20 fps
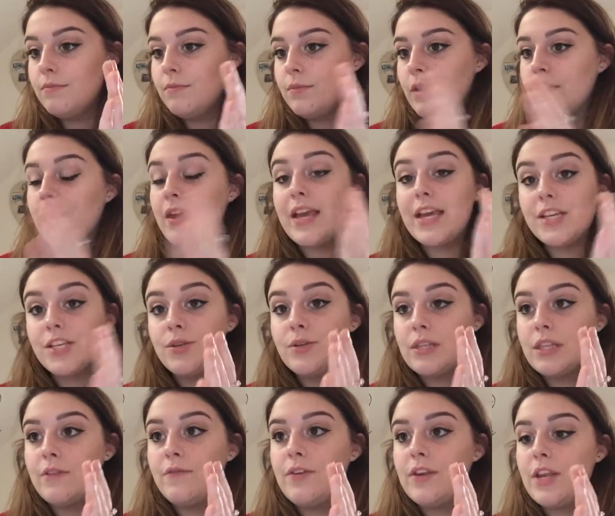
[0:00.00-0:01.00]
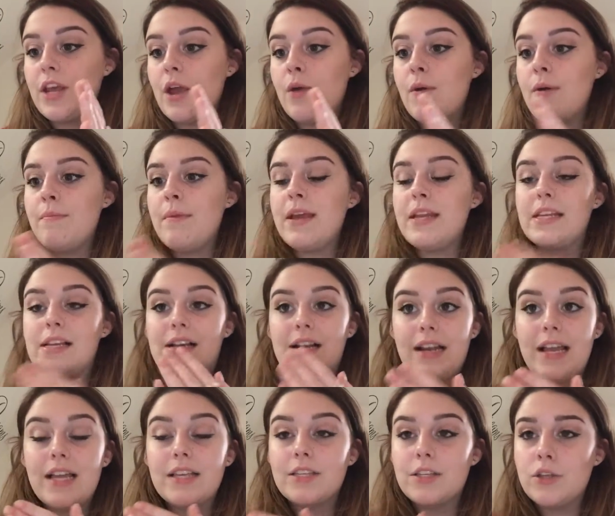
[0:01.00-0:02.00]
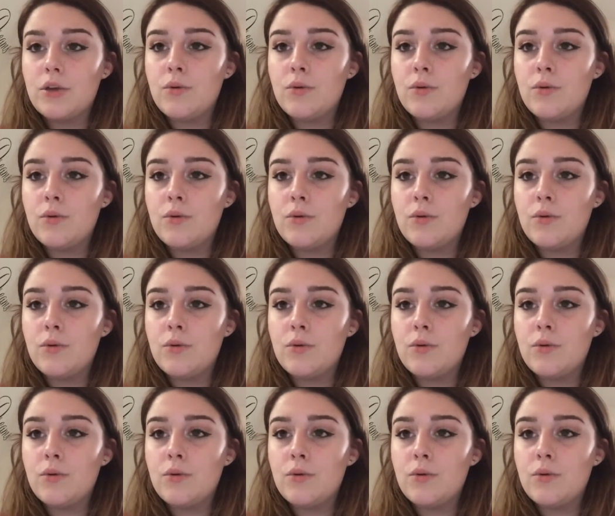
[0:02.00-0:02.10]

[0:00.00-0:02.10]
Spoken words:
like the issues in the video, and made it clear to